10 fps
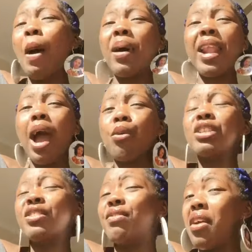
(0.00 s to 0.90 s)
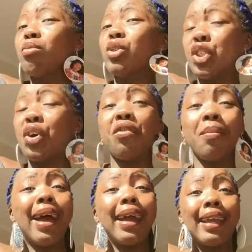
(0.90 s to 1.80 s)
But I was very mature for
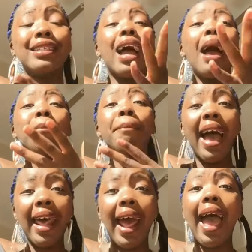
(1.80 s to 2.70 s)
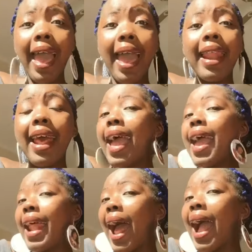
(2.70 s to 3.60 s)
my age, might I add.
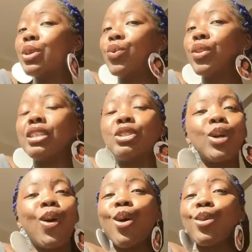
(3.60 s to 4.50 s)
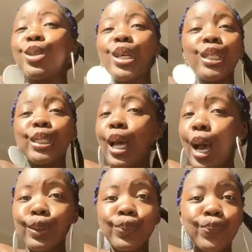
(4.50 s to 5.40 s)
And I knew that, you know, all you need is
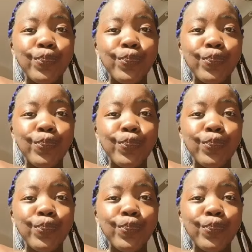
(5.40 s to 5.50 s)
love.